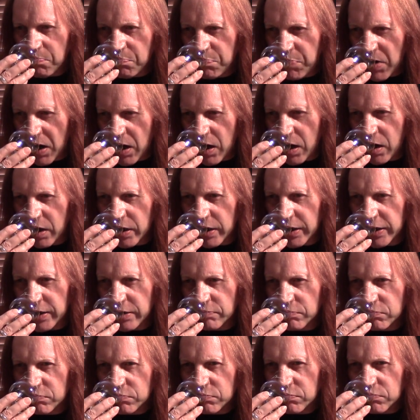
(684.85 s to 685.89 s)

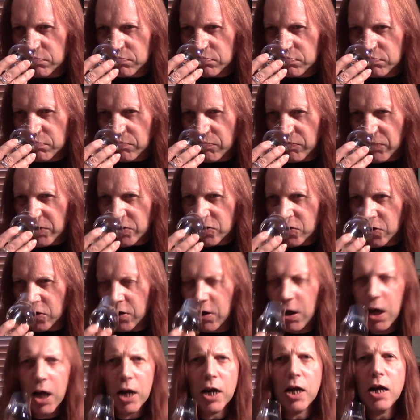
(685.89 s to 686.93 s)
barley. It's got
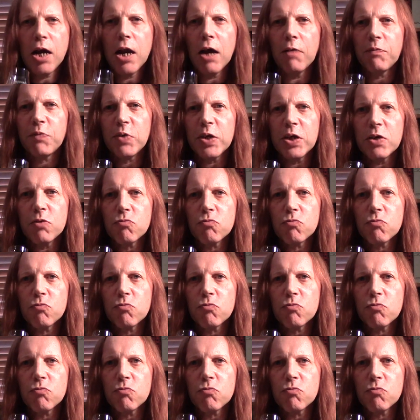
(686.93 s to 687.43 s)
a lovely,